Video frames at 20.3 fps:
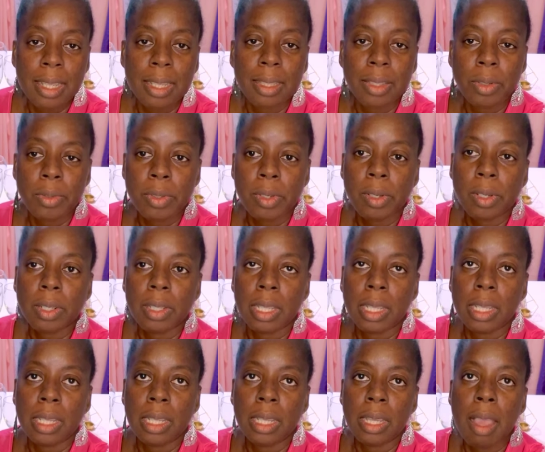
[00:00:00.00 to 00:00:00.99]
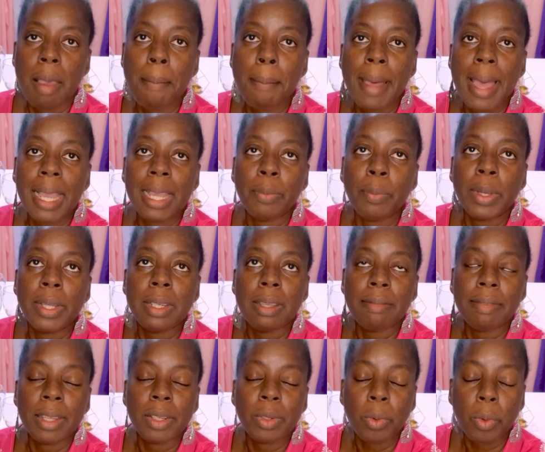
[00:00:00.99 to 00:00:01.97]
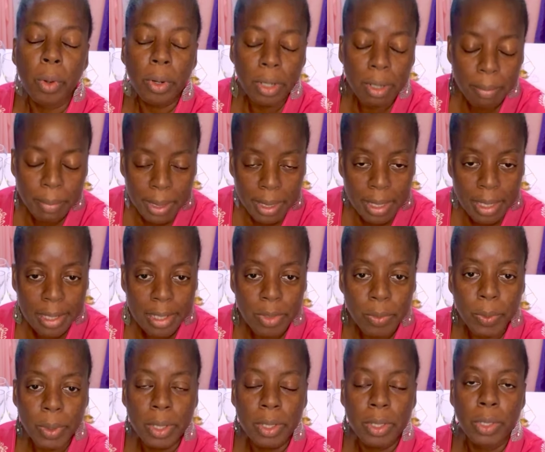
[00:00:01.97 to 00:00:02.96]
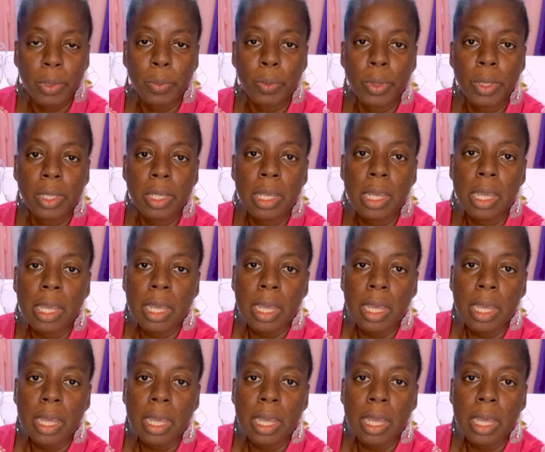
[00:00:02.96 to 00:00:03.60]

and those are the banquet event order meetings where you would